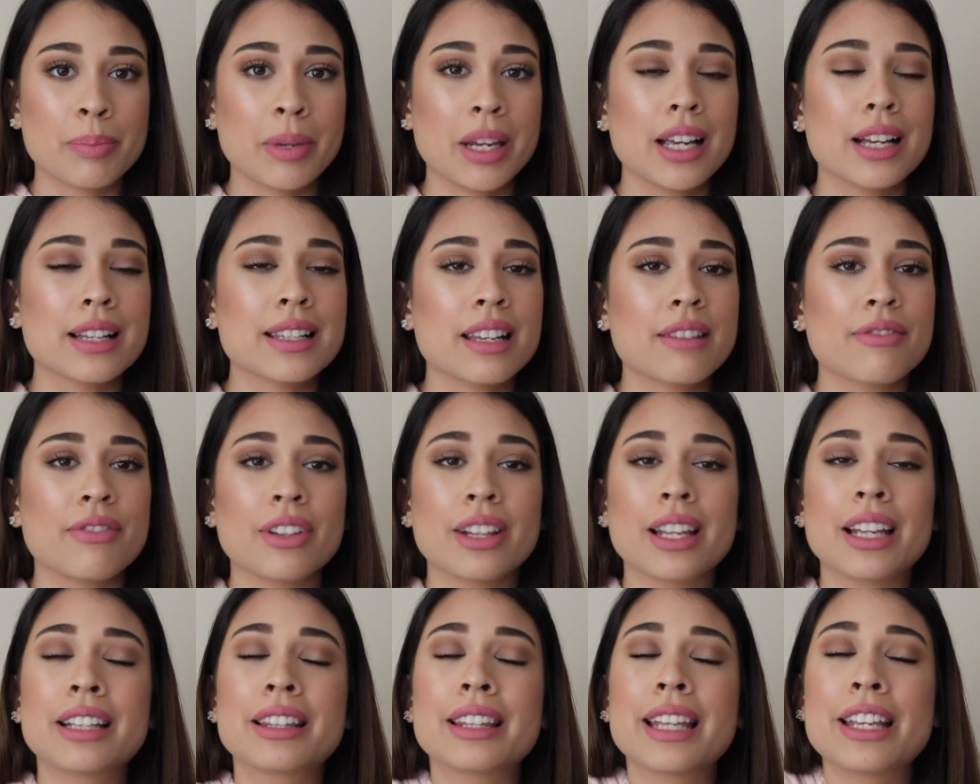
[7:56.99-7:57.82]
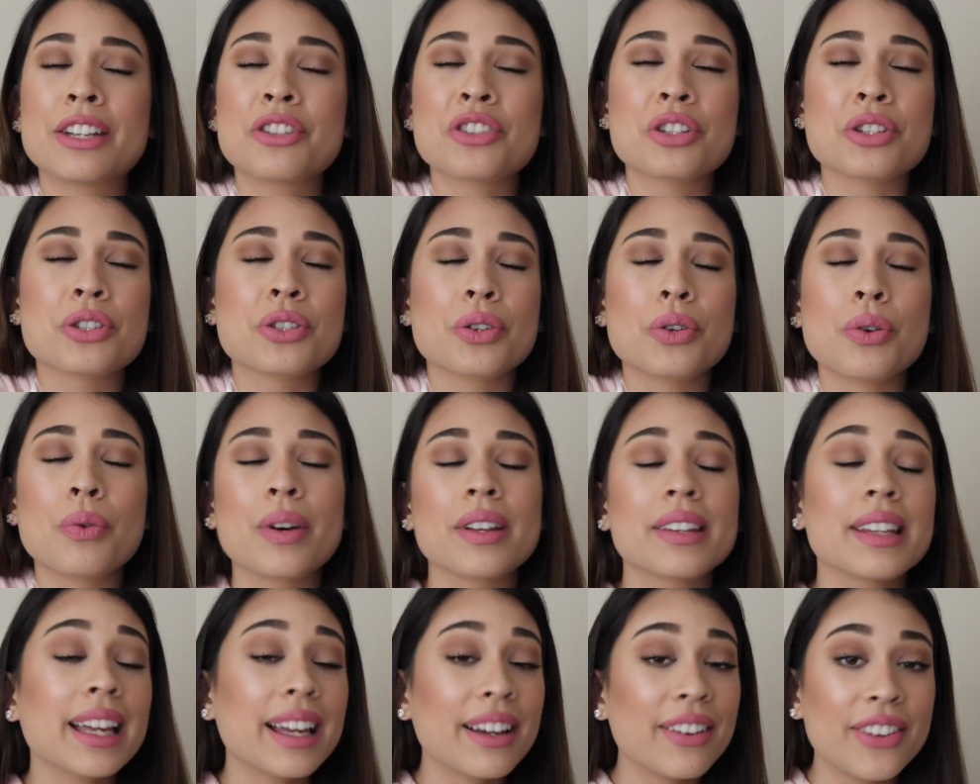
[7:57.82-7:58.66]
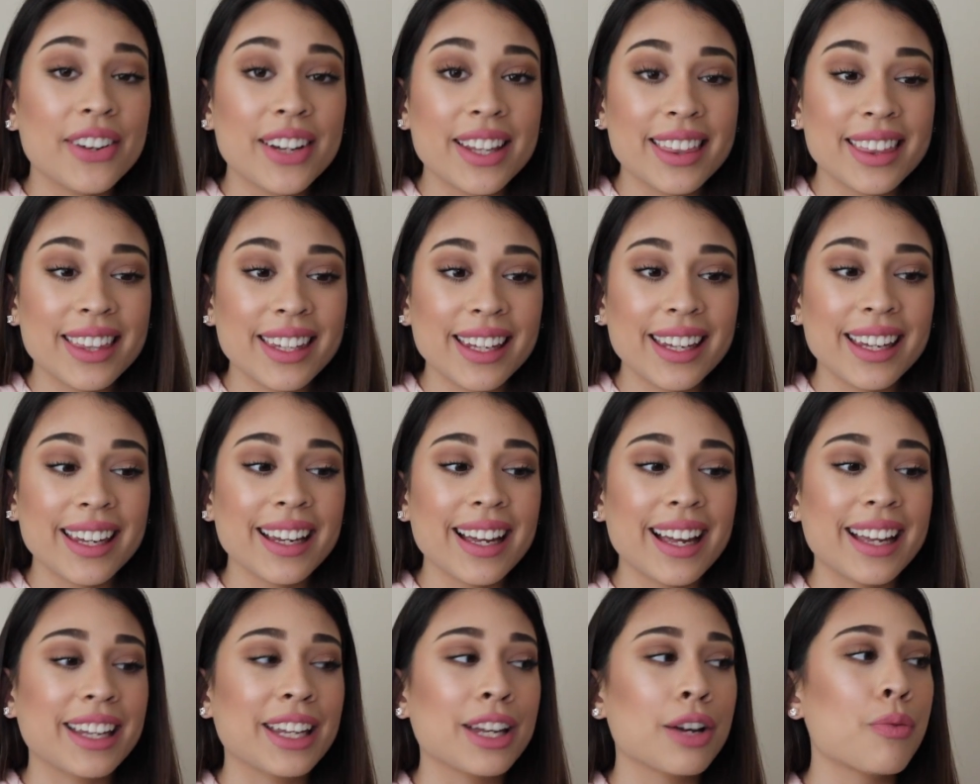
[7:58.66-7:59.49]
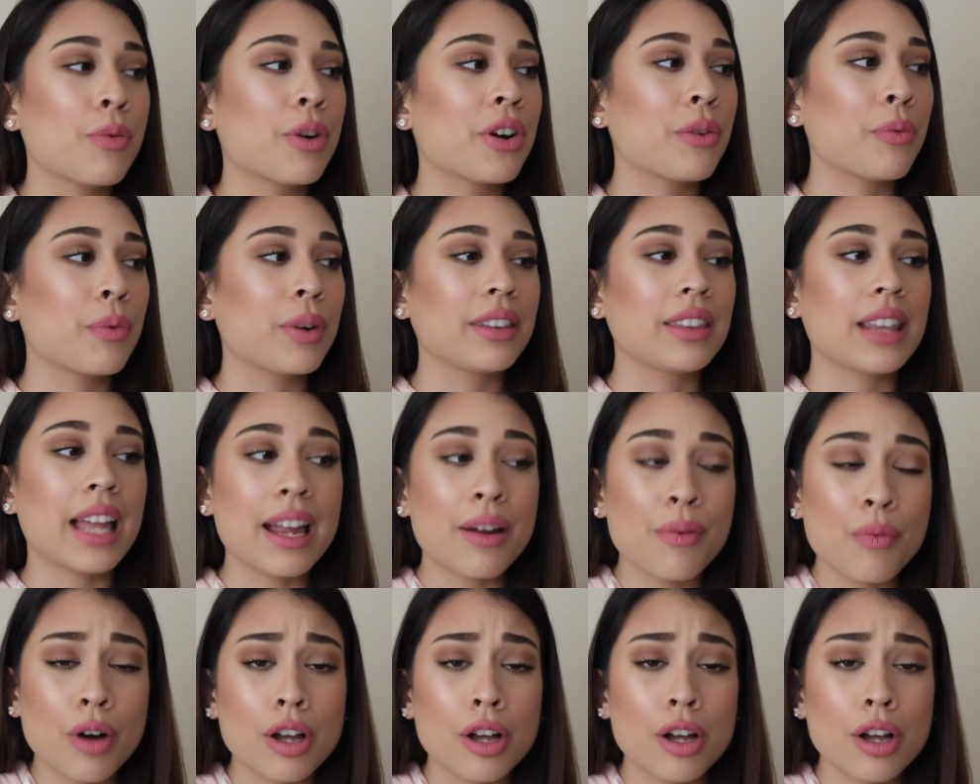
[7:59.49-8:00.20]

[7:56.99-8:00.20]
because I feel like they just go with everything. I can wear them with light